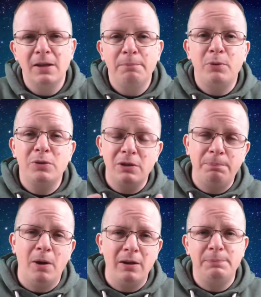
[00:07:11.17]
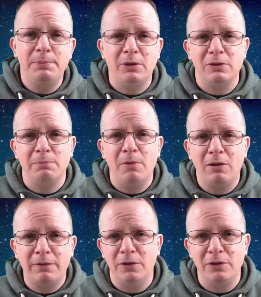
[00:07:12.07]
but also partly because
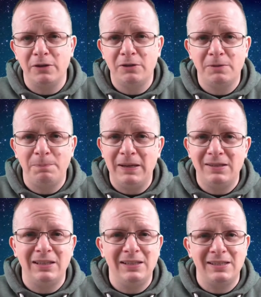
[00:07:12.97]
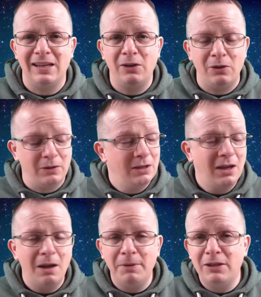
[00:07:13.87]
Mark Fergus just basically said, look,
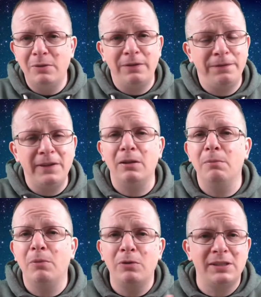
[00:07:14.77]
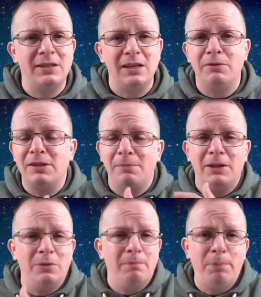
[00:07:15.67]
am I doing a film or a series? Am I
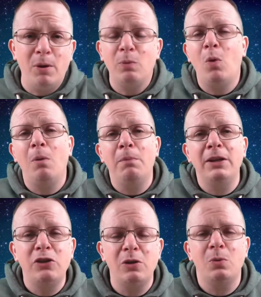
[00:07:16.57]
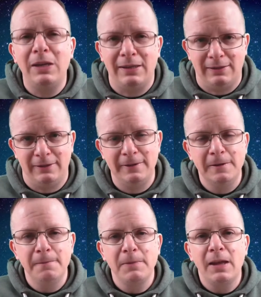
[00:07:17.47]
doing both? What am I doing?
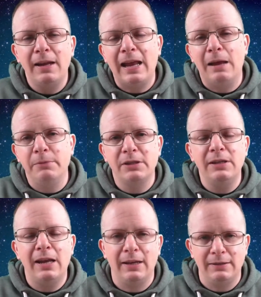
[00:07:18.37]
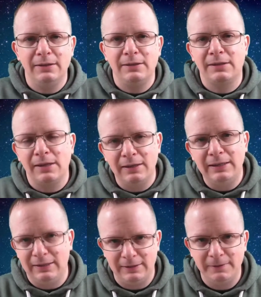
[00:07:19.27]
And Amazon hadn't
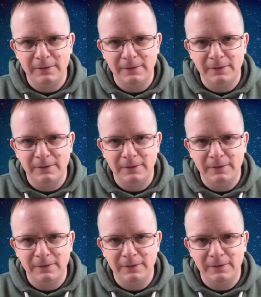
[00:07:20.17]
decided.